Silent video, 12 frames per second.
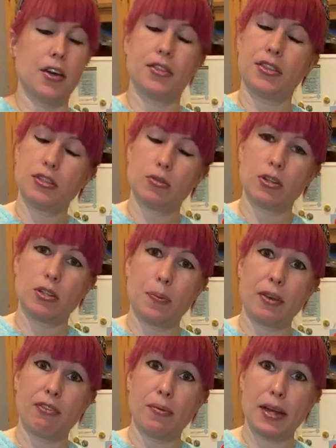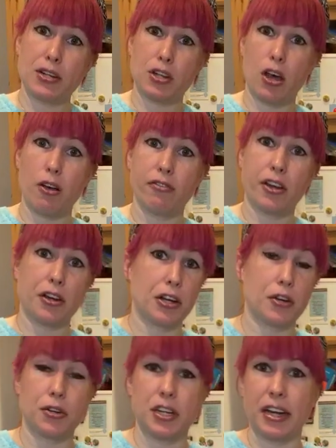This recipe for mashed cauliflower, you
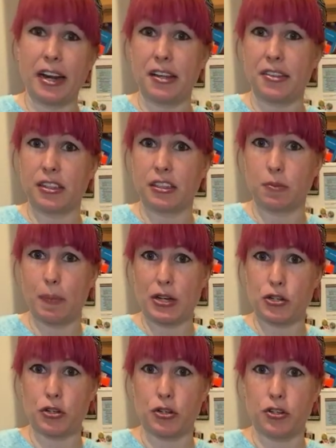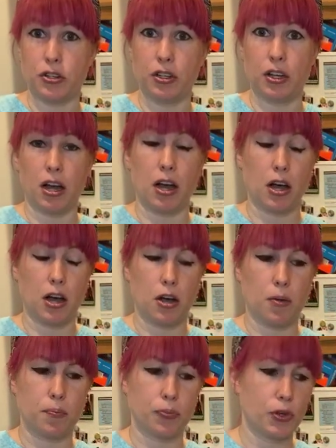don't need anything special.
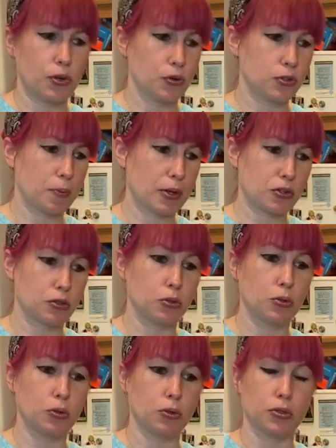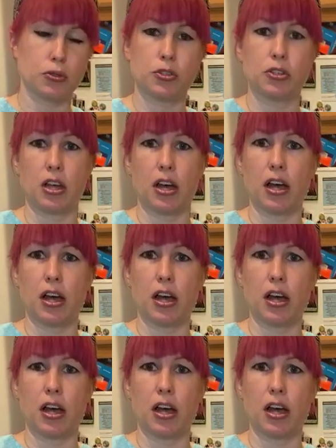No special tools.